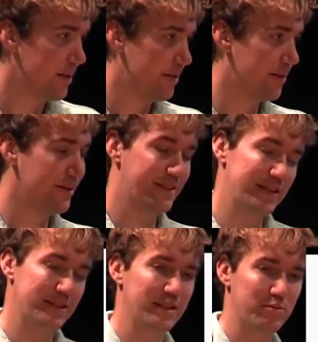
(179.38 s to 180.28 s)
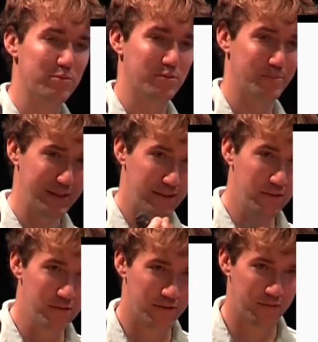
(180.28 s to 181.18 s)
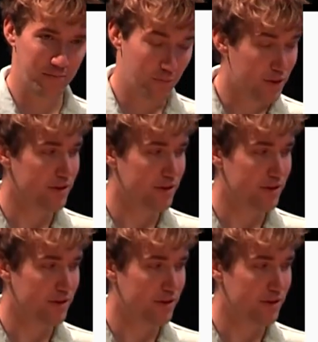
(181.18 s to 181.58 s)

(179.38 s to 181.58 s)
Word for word: These techniques will be useful, more